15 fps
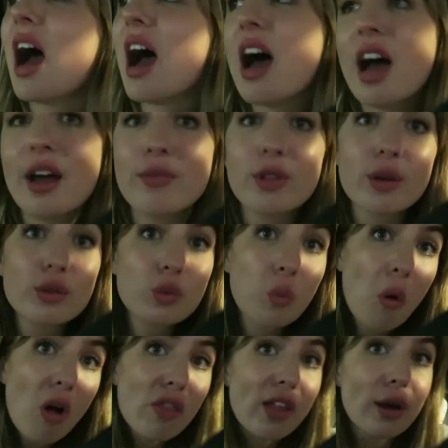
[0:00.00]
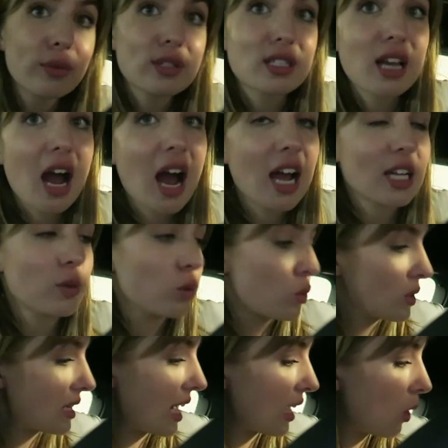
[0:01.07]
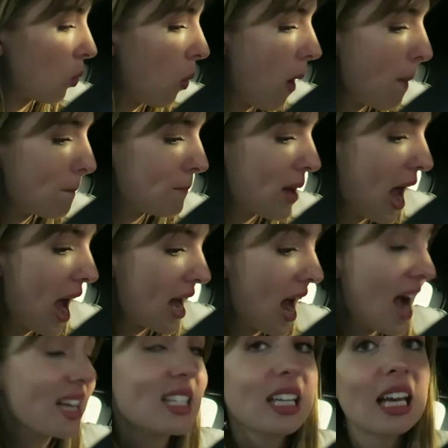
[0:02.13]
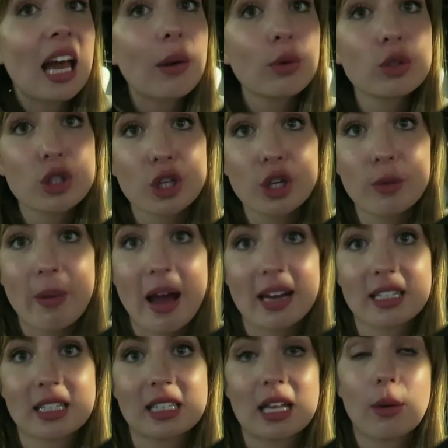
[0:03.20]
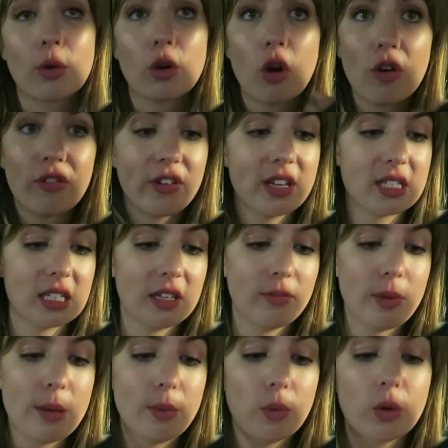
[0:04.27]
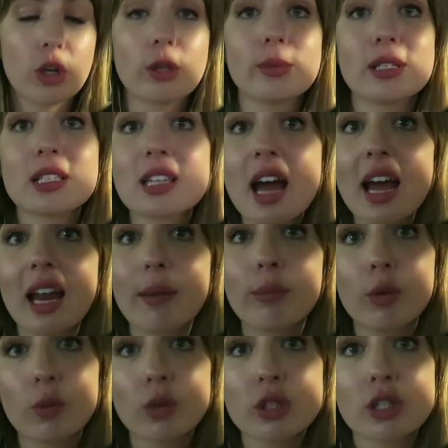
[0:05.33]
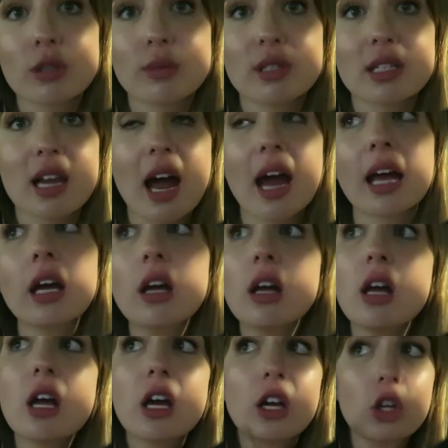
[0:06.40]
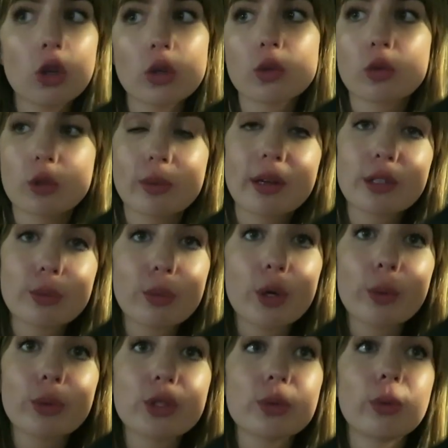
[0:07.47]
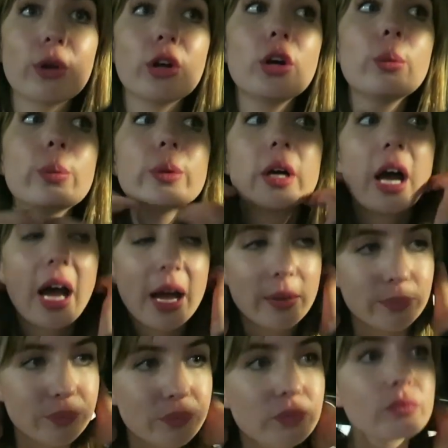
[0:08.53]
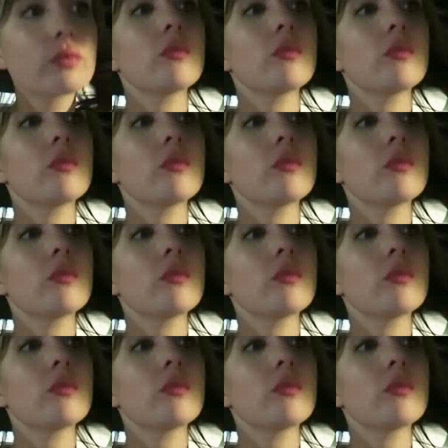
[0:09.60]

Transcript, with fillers: Um, there was one that was nice, which was like a one bed. Ideally, I want two beds because I want an office, and if people want to come and stay, like mum wants to come and stay, you always want to be able to put someone up. Um,